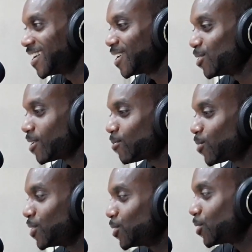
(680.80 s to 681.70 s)
You have
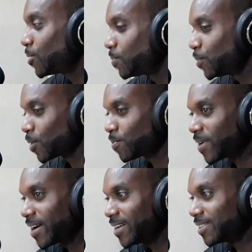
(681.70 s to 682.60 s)
won your book
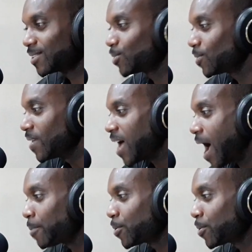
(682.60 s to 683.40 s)
prize. So I'm